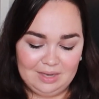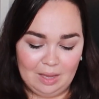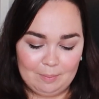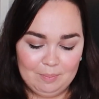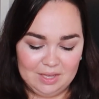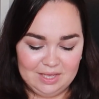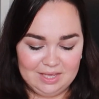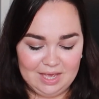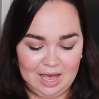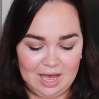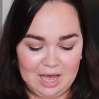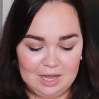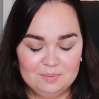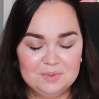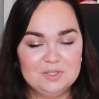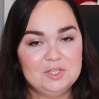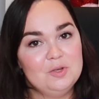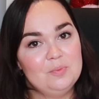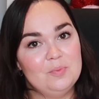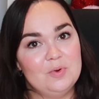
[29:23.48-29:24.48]
But yeah, I'm
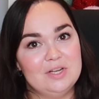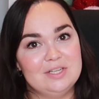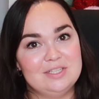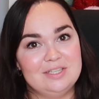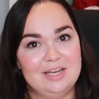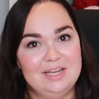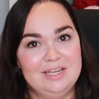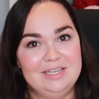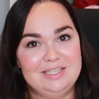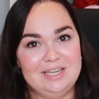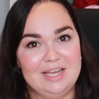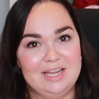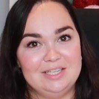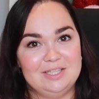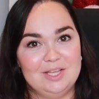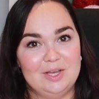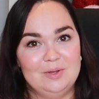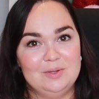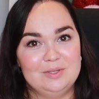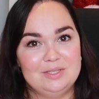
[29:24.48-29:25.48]
super excited.
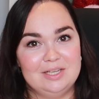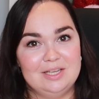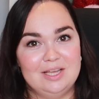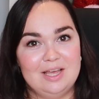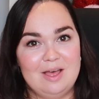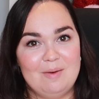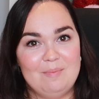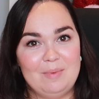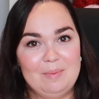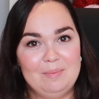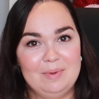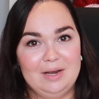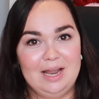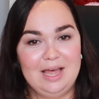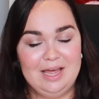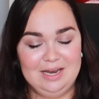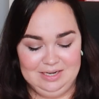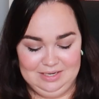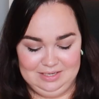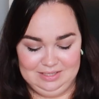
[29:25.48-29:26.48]
Those are my
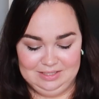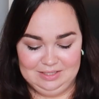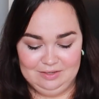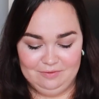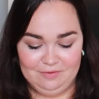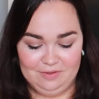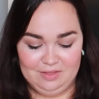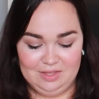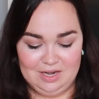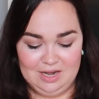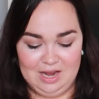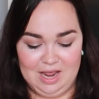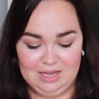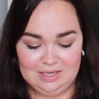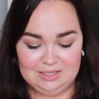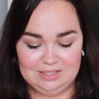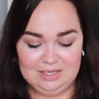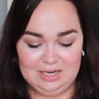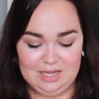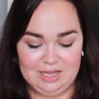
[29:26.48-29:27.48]
plans for the
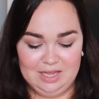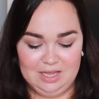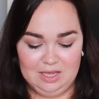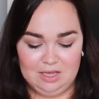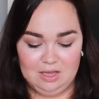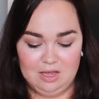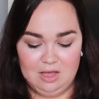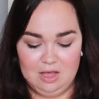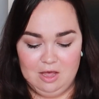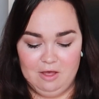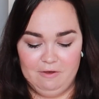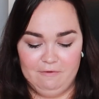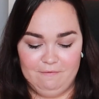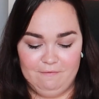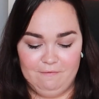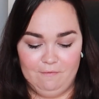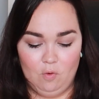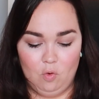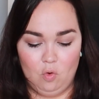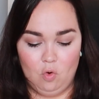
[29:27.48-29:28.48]
next like
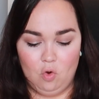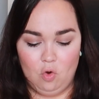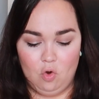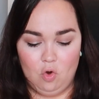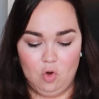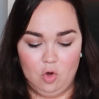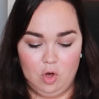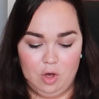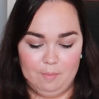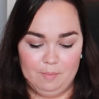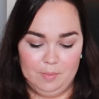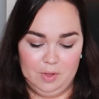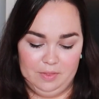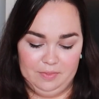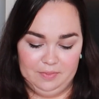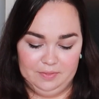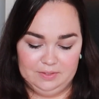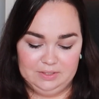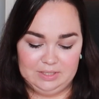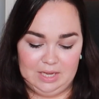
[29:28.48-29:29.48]
4
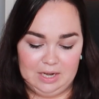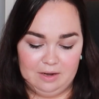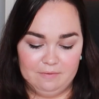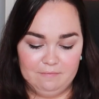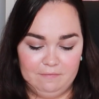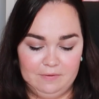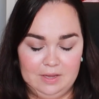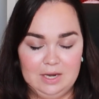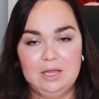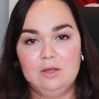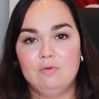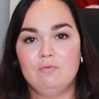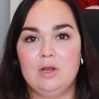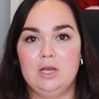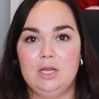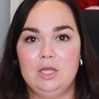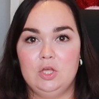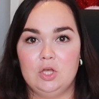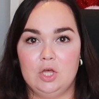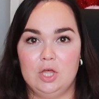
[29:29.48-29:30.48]
months, and I'm feeling
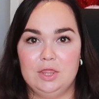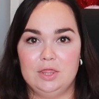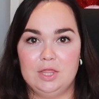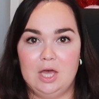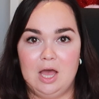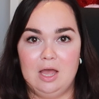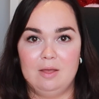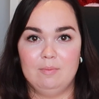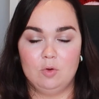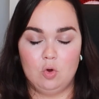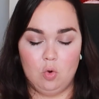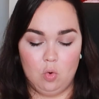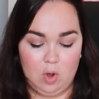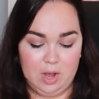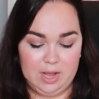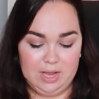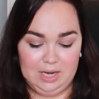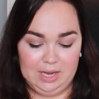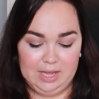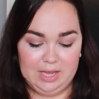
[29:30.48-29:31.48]
really good that I'm
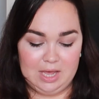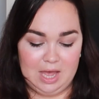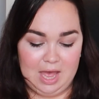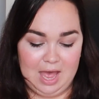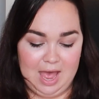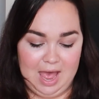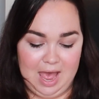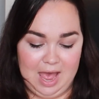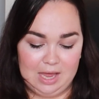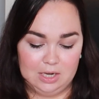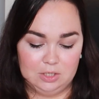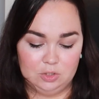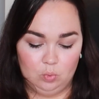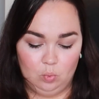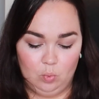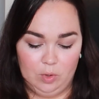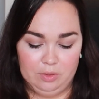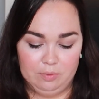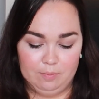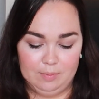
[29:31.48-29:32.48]
quite like ahead
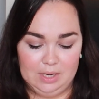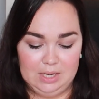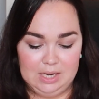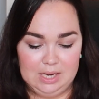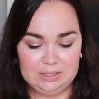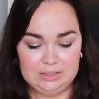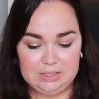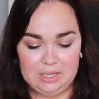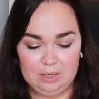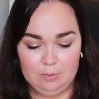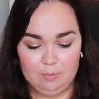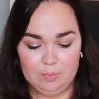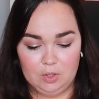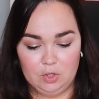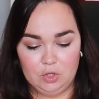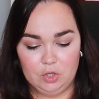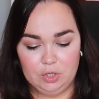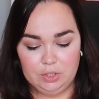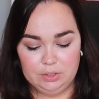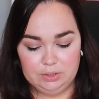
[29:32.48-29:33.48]
with my knitting,
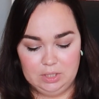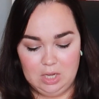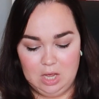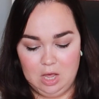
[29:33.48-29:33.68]
because